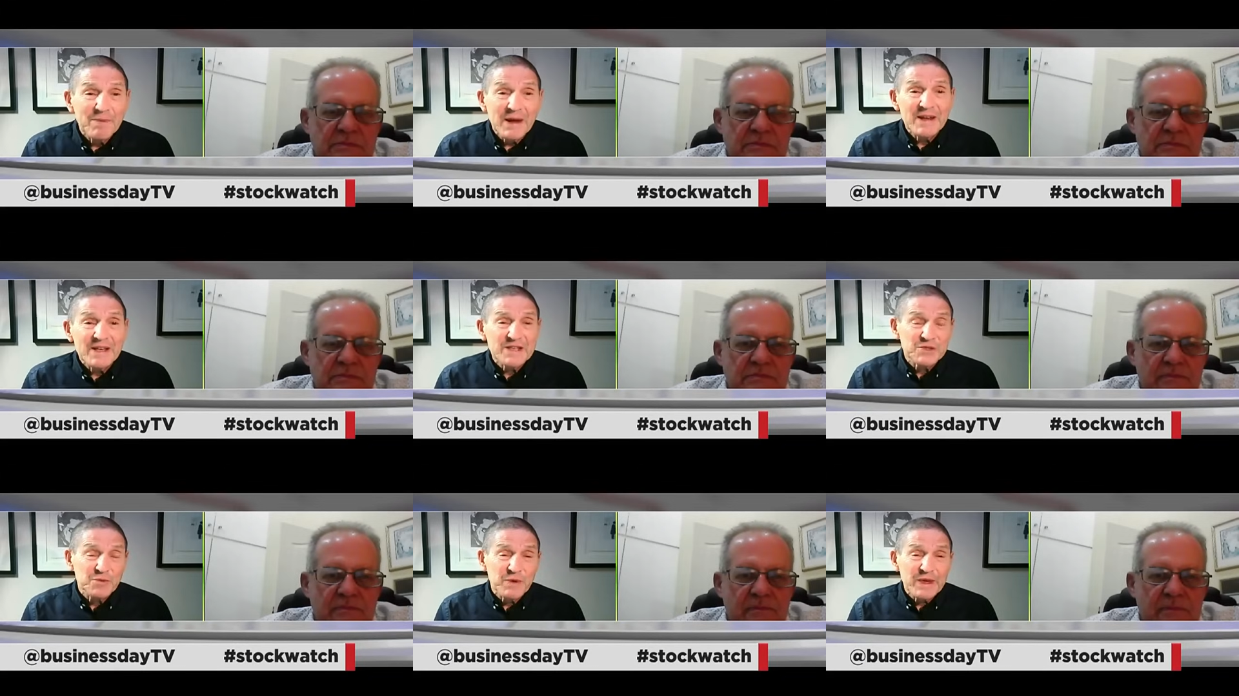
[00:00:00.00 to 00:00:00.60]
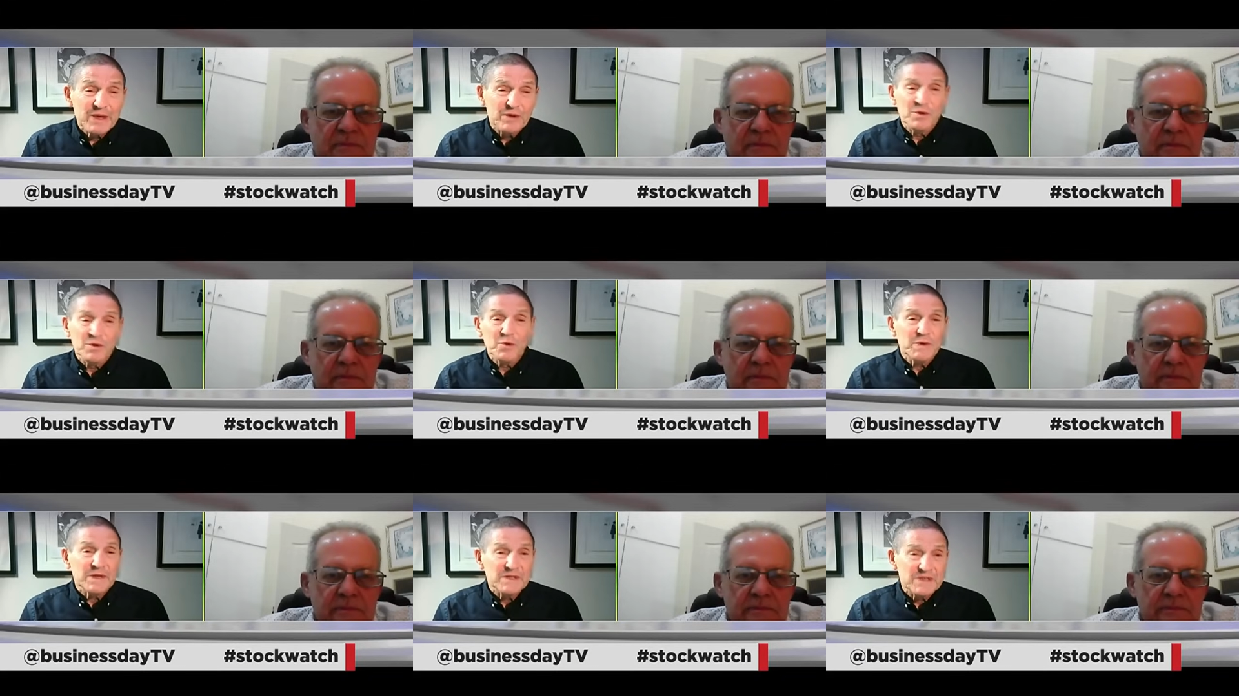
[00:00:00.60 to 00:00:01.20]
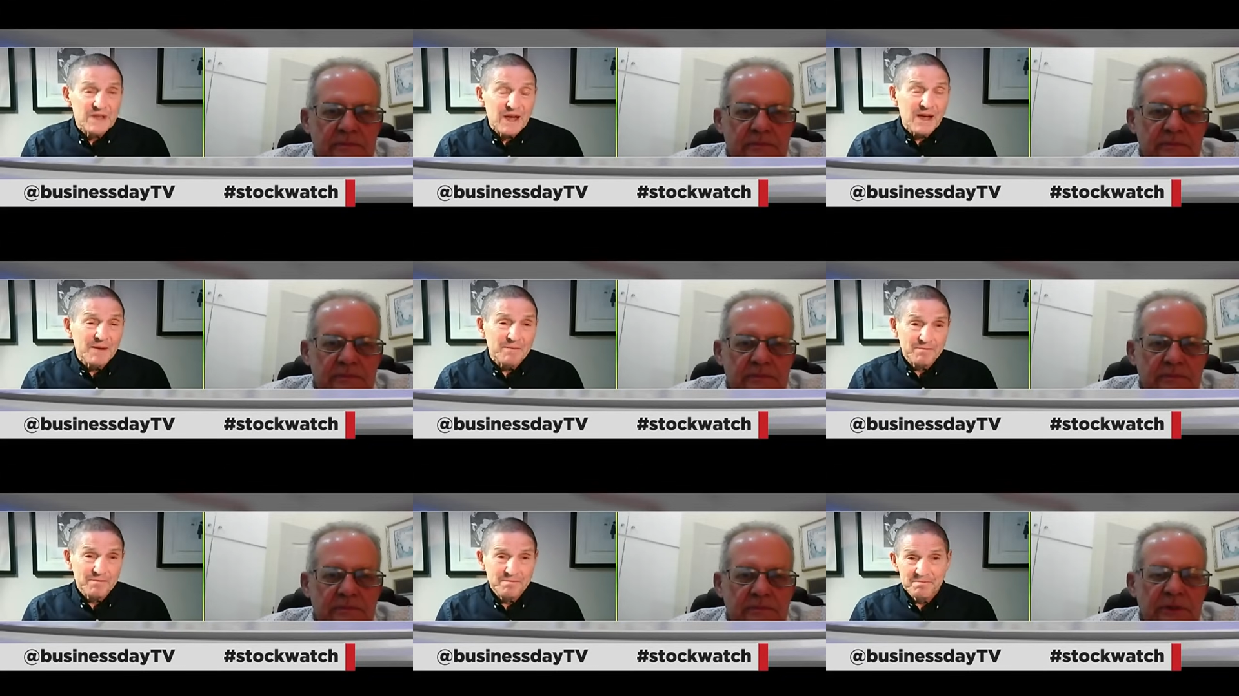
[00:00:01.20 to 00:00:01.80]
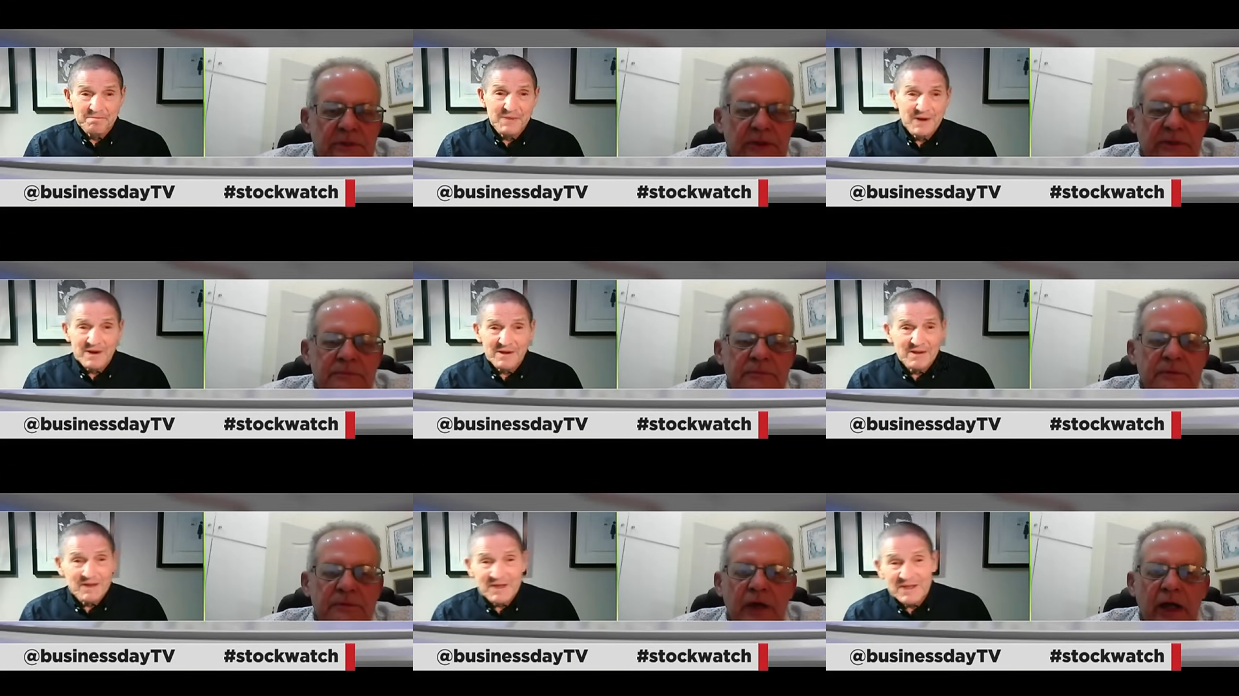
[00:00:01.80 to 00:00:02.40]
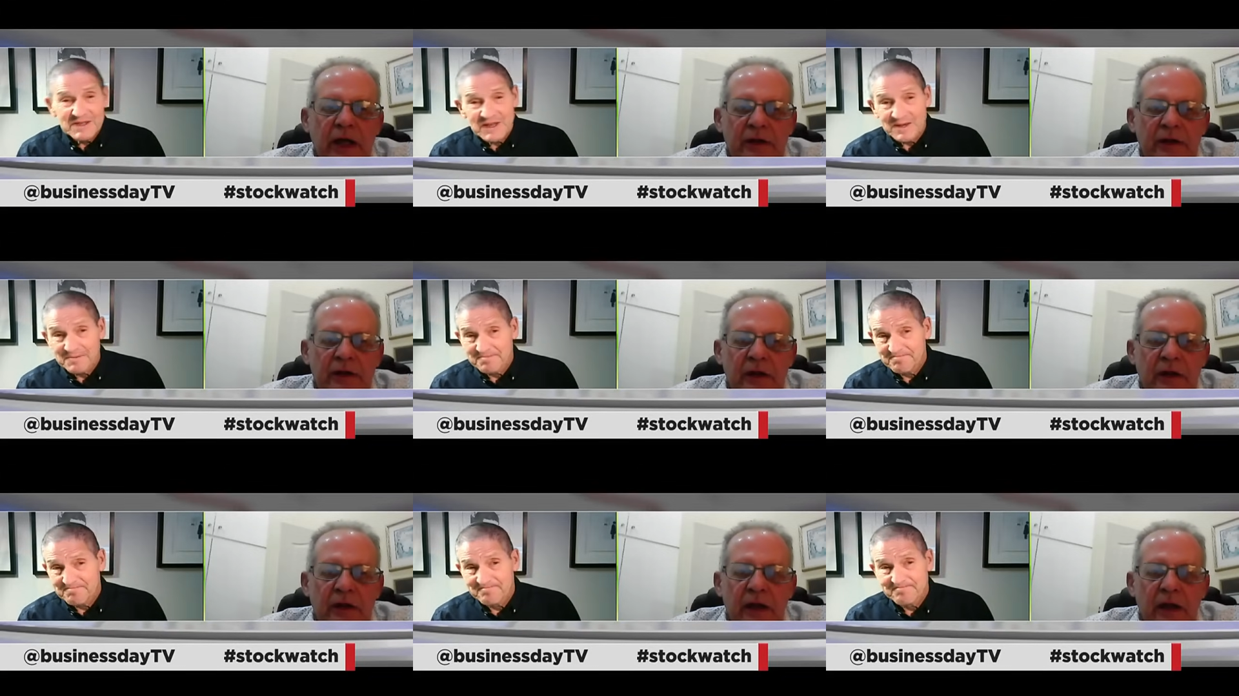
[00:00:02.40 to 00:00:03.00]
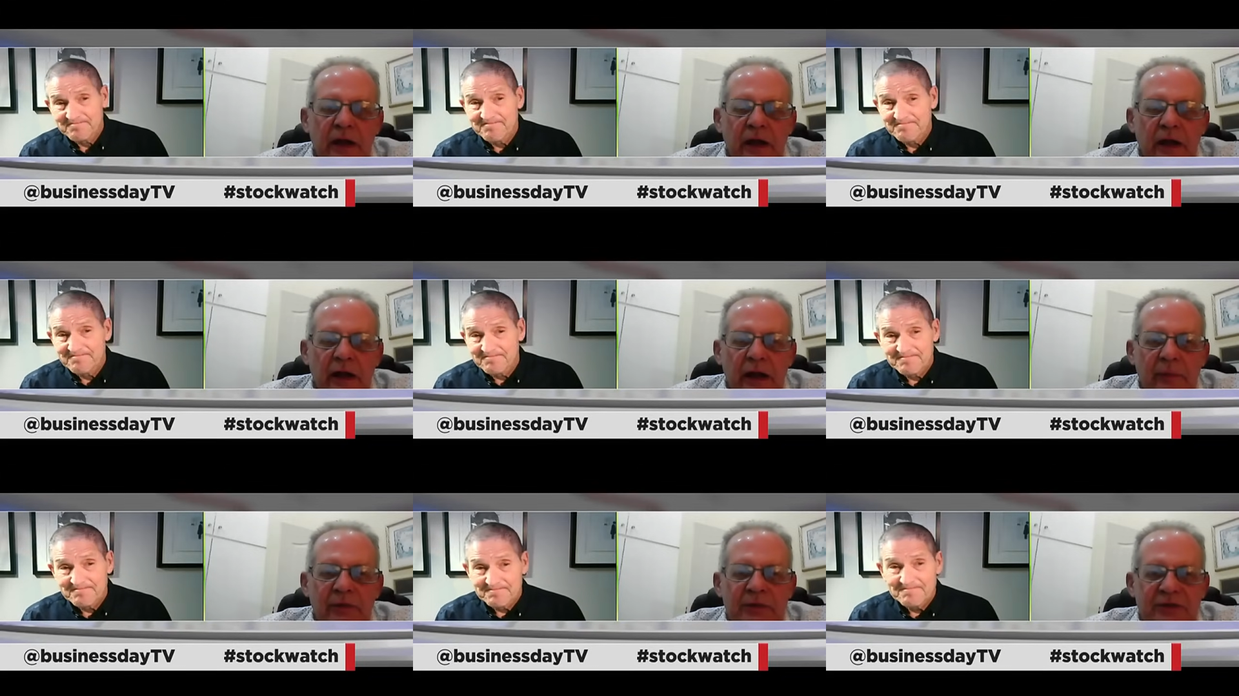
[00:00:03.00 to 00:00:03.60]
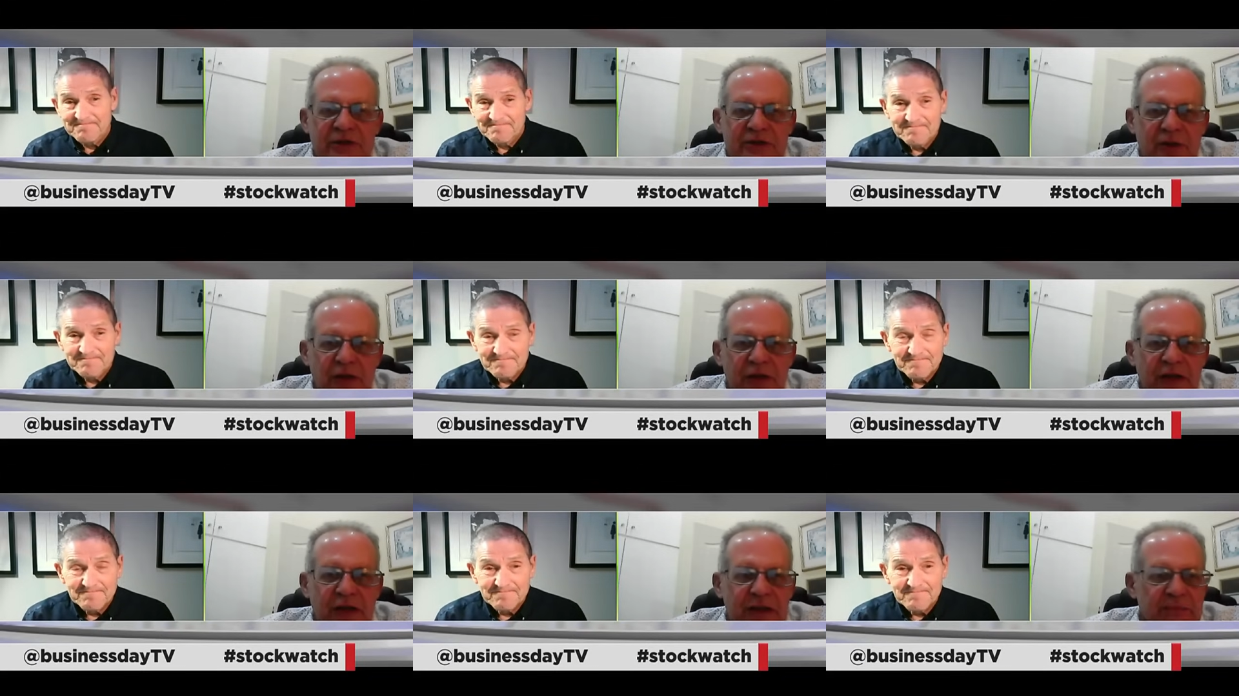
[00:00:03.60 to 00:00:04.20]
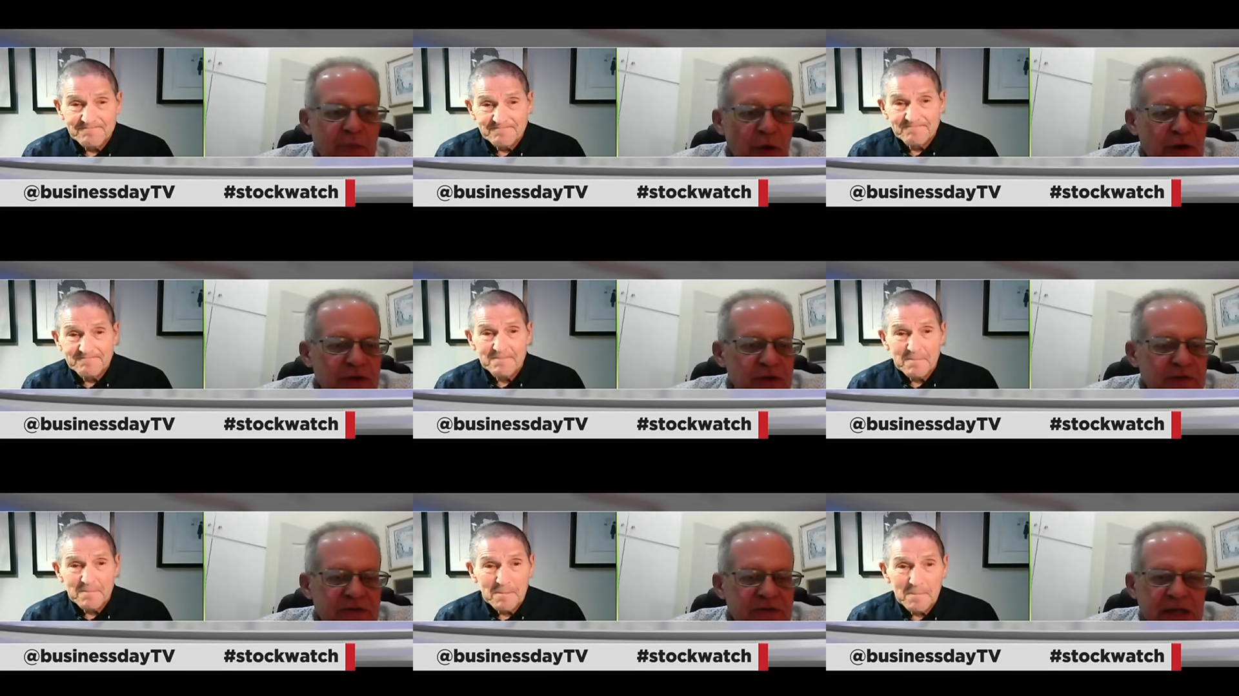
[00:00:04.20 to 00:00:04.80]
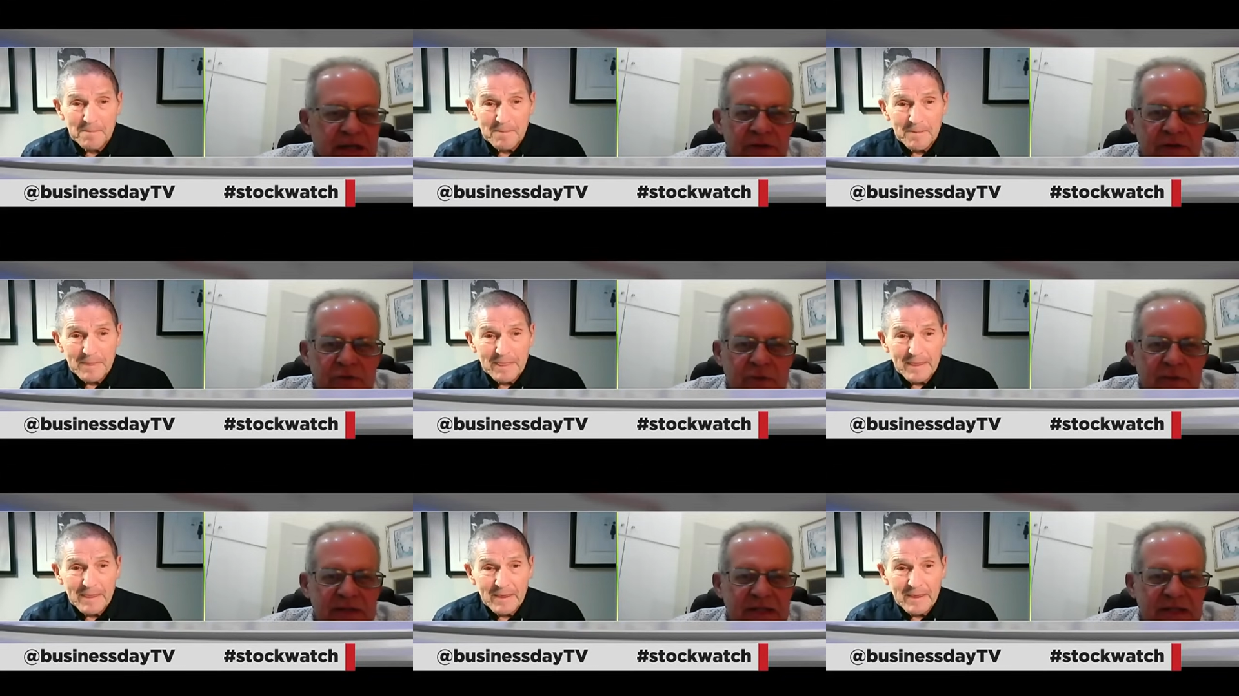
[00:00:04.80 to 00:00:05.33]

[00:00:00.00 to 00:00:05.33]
Speaker 1: next week, two weeks time.
Speaker 2: You and I mean, just on that point of David, you must